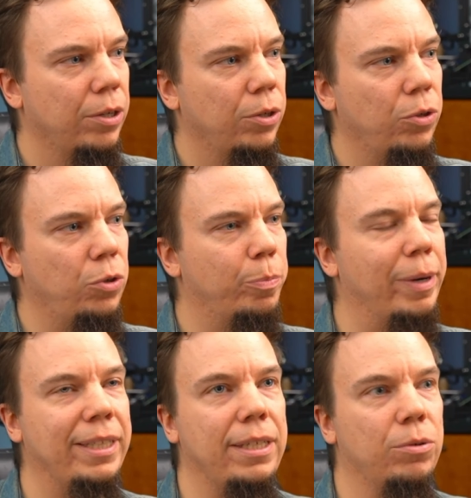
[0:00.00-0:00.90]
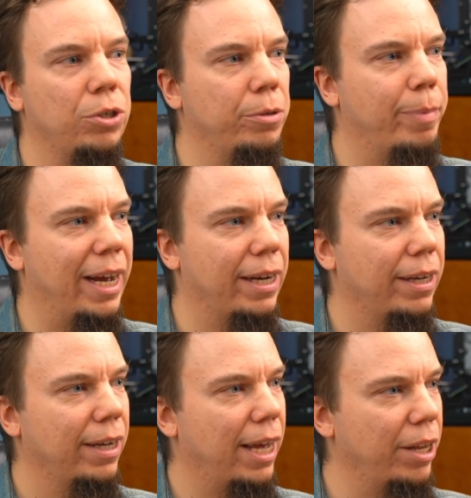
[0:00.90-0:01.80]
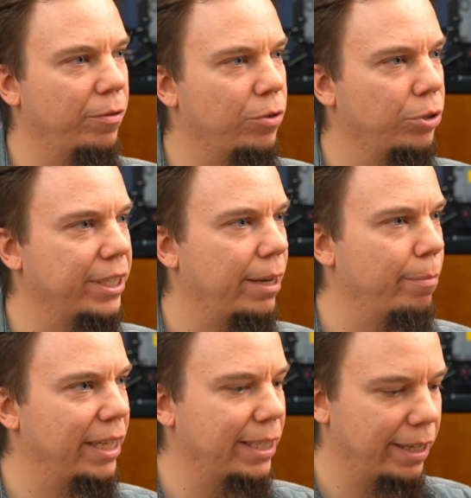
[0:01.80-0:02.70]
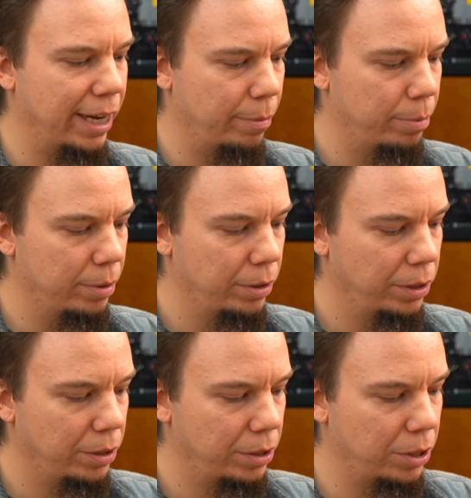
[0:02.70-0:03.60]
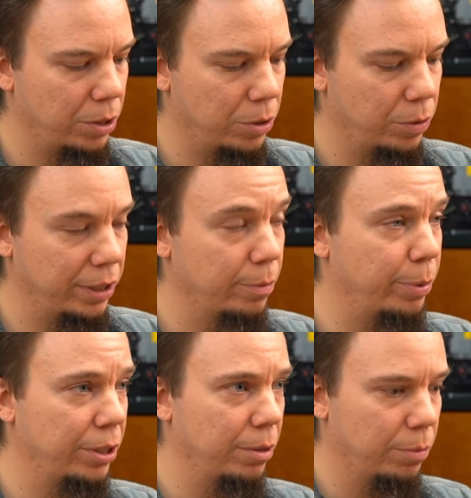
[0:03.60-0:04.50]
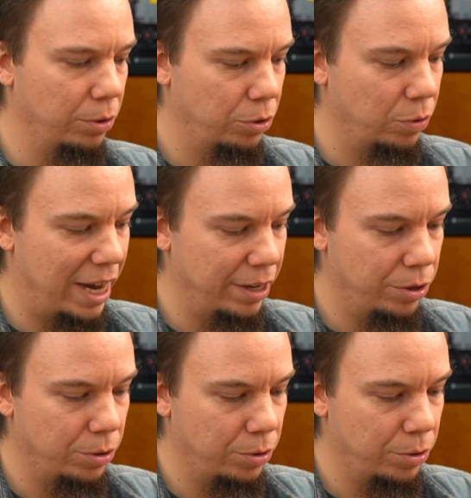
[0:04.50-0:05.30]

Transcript: to paste the word back. And of course I messed it up, so it's possible to undo,